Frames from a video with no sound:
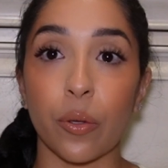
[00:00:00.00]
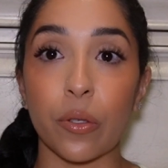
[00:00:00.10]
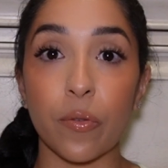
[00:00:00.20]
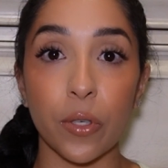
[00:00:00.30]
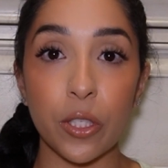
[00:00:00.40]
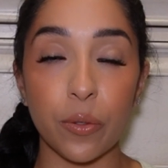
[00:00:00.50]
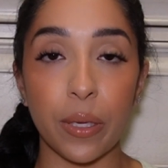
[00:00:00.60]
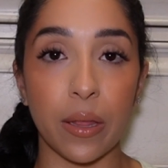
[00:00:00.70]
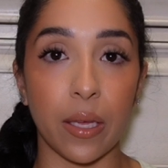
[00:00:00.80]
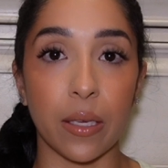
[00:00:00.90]
those first
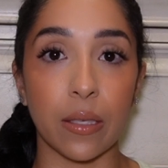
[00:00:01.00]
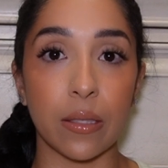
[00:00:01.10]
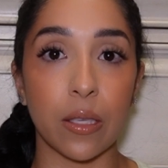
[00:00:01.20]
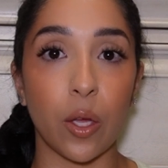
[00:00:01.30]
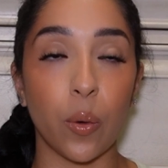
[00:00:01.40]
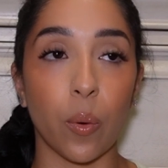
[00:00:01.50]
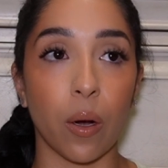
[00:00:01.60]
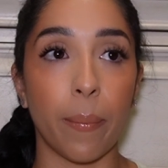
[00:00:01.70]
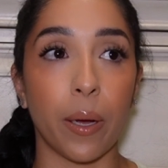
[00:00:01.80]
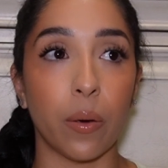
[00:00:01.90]
three things were
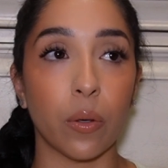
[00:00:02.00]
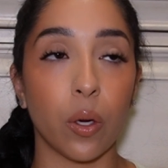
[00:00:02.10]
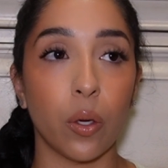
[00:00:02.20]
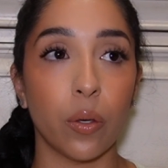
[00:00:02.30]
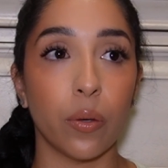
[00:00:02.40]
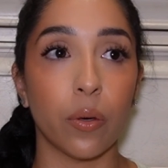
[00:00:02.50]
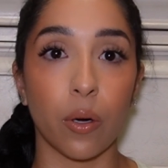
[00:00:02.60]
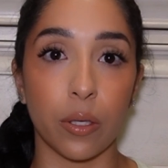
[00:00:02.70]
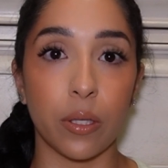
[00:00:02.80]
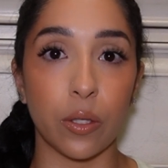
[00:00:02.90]
about
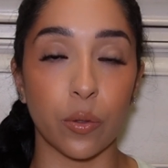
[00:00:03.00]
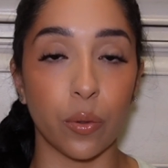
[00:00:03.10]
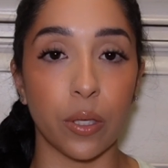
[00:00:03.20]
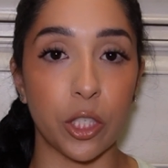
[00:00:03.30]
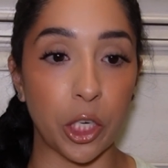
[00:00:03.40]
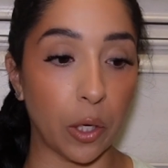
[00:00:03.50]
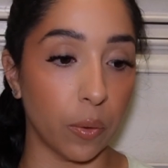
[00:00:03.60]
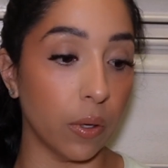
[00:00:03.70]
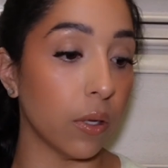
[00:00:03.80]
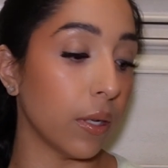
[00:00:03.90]
nursing school in
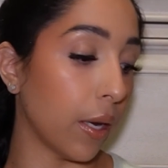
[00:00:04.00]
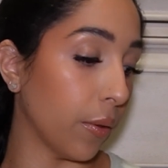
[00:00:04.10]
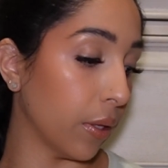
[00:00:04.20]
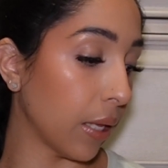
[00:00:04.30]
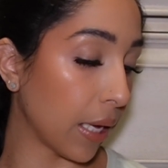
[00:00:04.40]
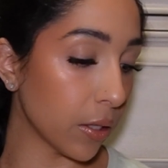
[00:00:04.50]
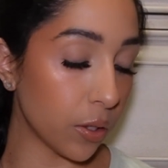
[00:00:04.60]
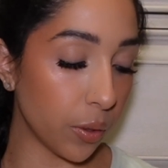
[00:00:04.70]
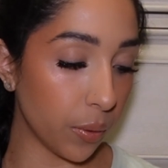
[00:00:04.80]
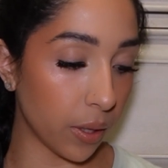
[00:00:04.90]
general. Now the last
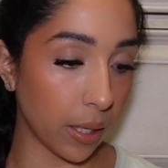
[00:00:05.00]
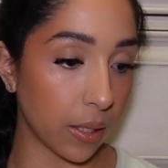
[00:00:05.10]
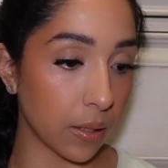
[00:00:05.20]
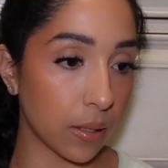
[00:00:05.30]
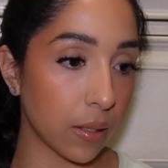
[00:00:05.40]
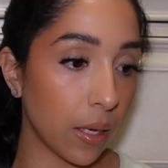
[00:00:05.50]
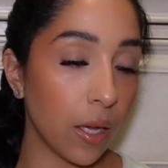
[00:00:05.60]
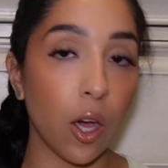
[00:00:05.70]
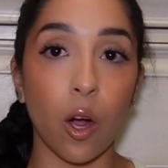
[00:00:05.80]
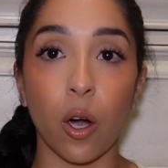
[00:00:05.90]
two things
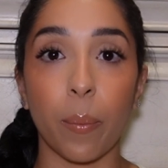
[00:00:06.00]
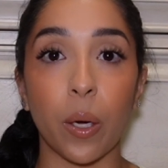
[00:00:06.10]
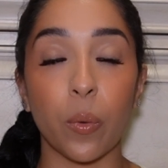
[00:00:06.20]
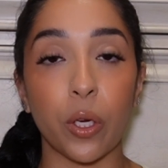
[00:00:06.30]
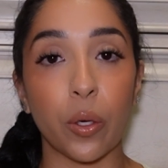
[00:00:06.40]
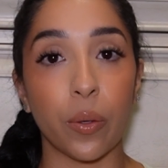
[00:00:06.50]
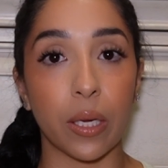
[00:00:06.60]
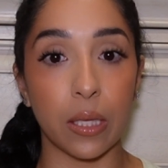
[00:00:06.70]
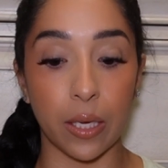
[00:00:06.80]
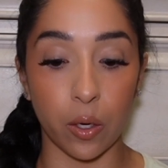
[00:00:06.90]
are about when you go to
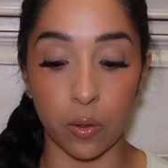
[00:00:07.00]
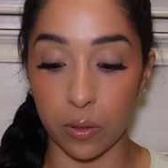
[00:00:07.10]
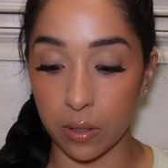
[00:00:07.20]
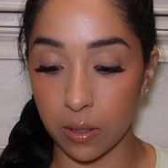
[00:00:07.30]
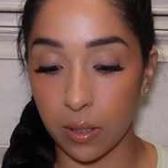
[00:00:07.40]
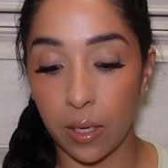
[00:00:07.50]
clinicals.